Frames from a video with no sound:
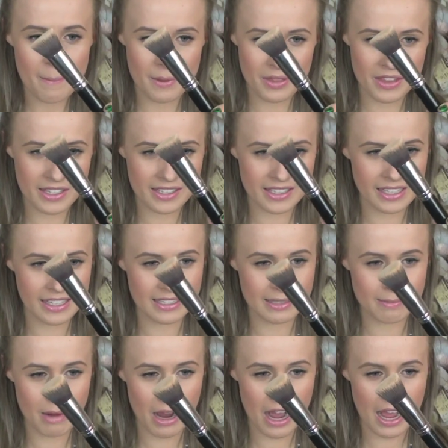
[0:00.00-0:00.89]
but this
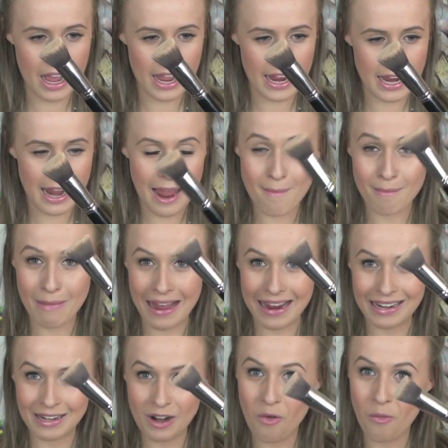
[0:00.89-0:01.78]
is my
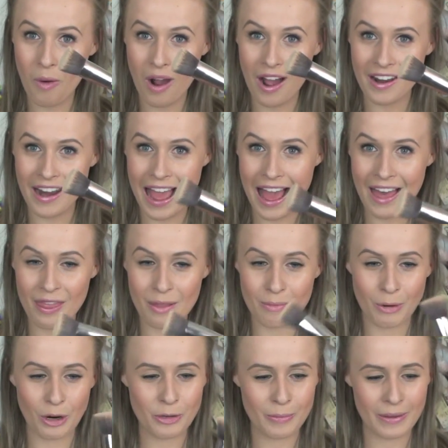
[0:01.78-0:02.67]
main one at
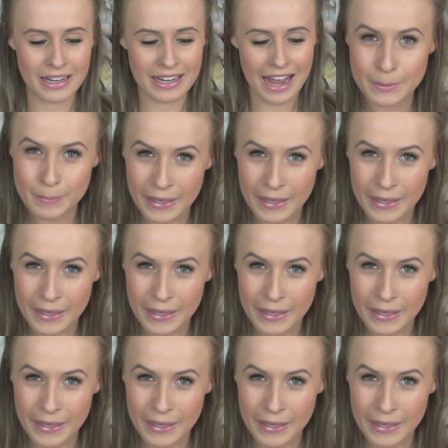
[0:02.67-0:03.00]
the moment.